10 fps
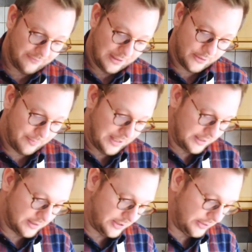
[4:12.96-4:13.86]
flour the
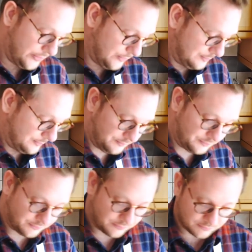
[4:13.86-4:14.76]
pin too,
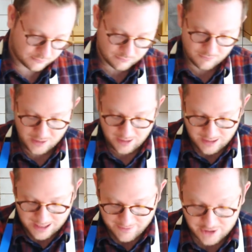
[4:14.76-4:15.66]

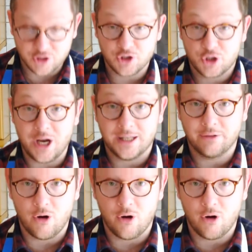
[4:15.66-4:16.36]
and then just gently